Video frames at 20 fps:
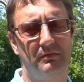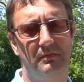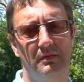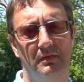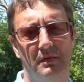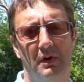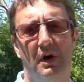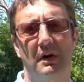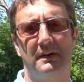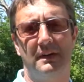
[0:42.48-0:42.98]

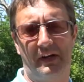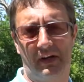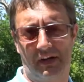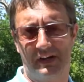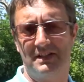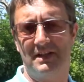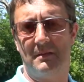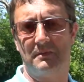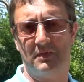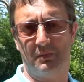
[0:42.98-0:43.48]
not on an
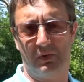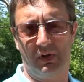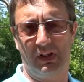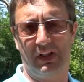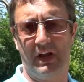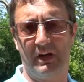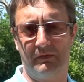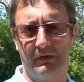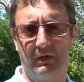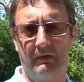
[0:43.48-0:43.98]
acceptable
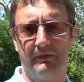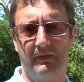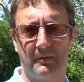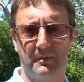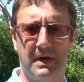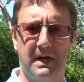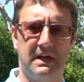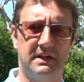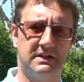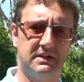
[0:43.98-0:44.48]
level for
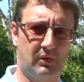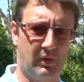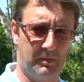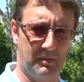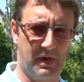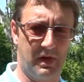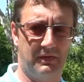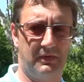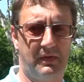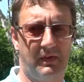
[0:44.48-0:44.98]
me, so we
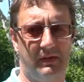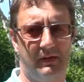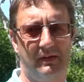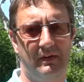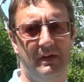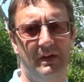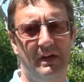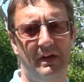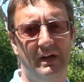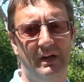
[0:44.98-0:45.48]
made the
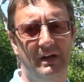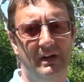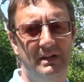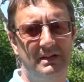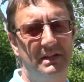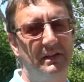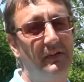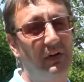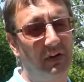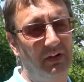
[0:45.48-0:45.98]

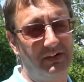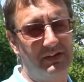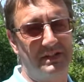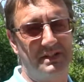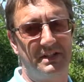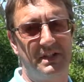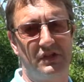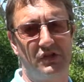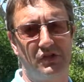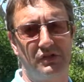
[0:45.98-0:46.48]
difficult
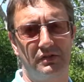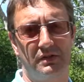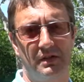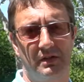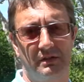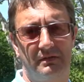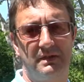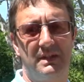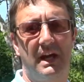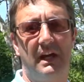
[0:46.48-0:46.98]
decision
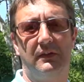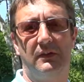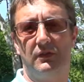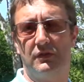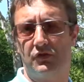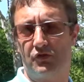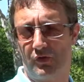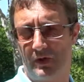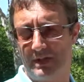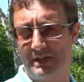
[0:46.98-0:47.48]
to take
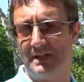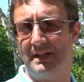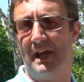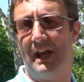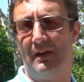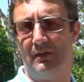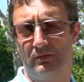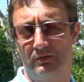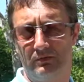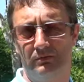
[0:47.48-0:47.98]
those trees
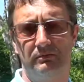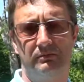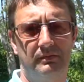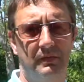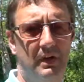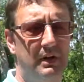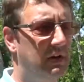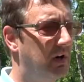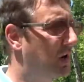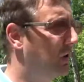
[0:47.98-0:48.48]
down.
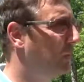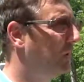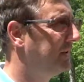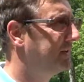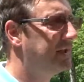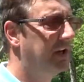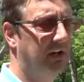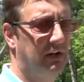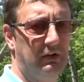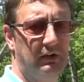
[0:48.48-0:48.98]
I will
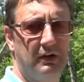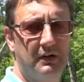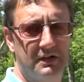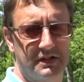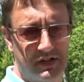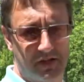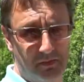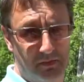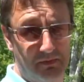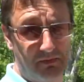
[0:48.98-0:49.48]
take a look at
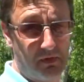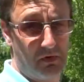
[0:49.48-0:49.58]
some of